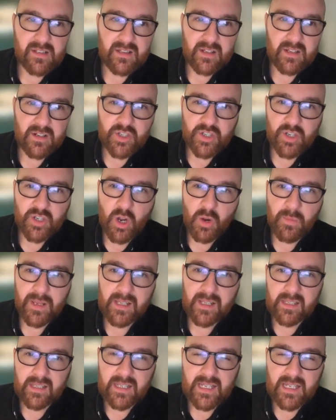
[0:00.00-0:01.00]

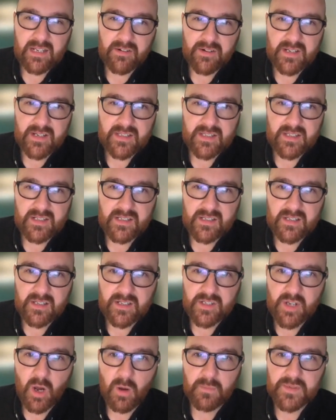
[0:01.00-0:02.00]
genomic leader is the
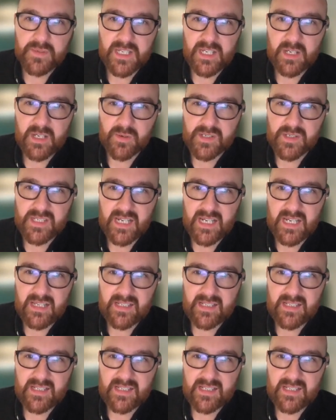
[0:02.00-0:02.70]
top sequence here.